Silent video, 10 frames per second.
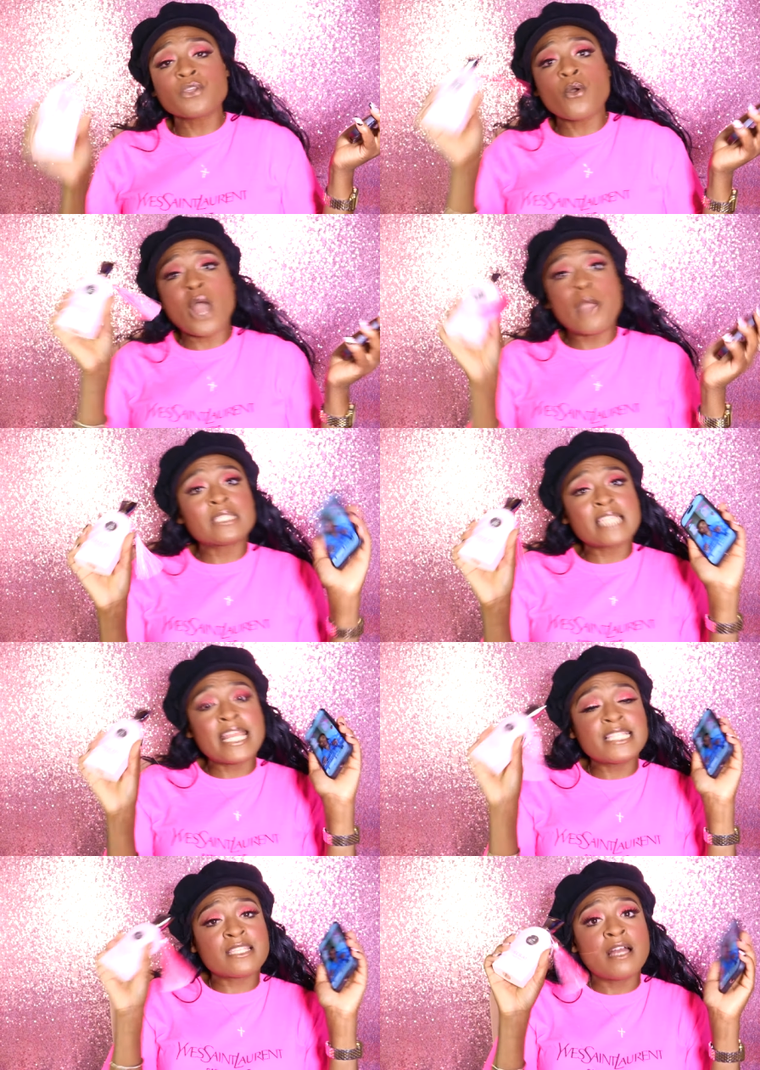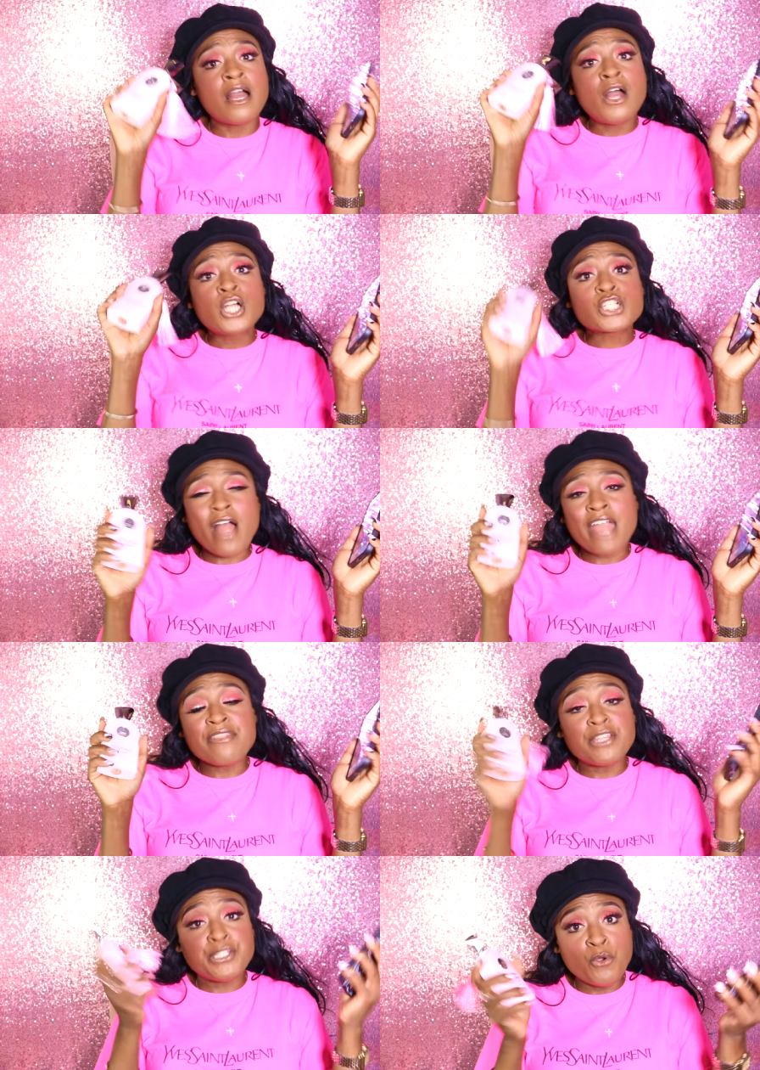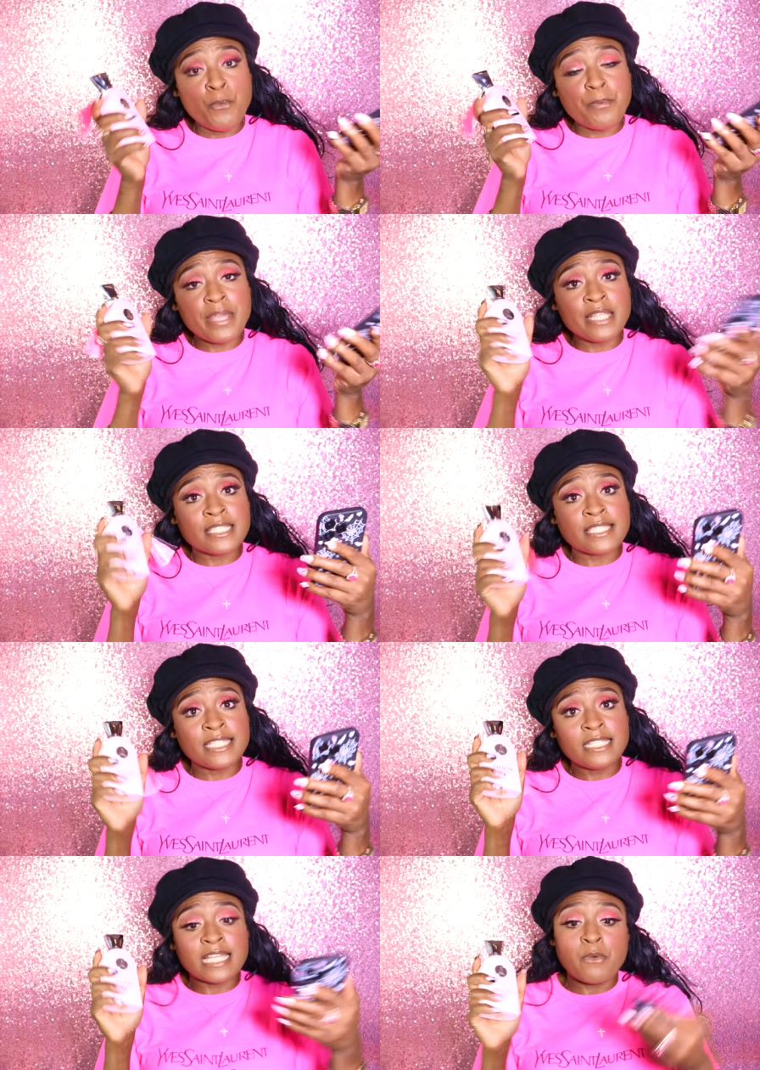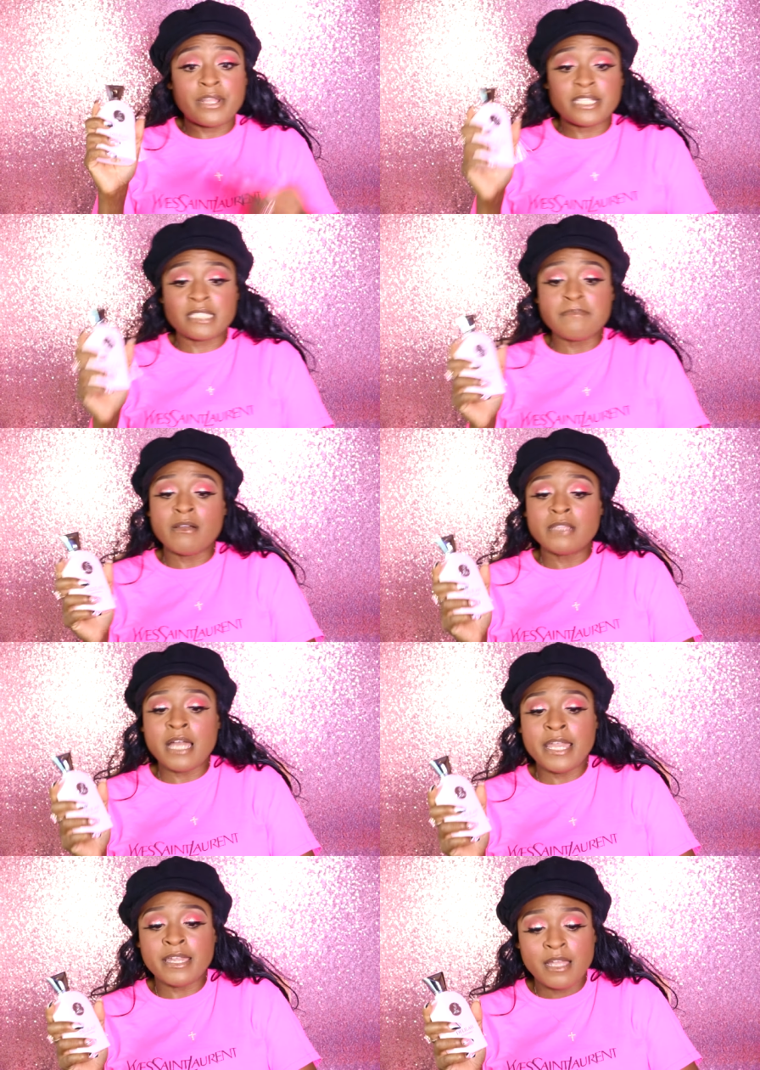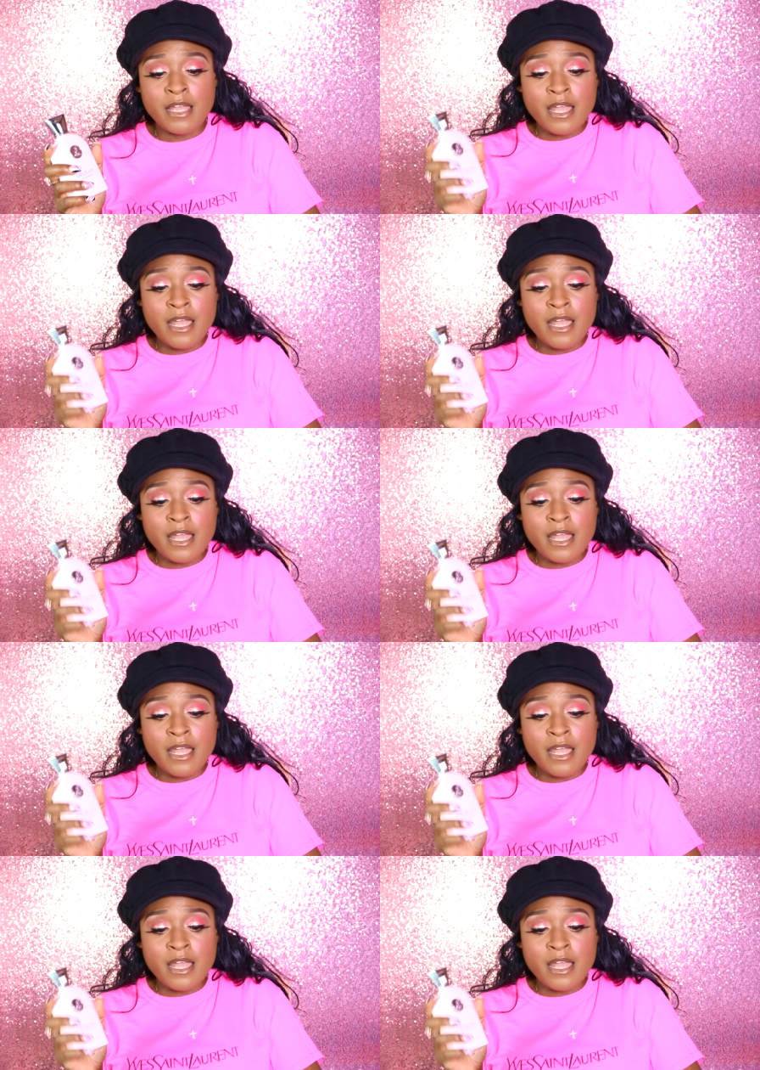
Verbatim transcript: So it was nice to try the dupe and see like what it smelled like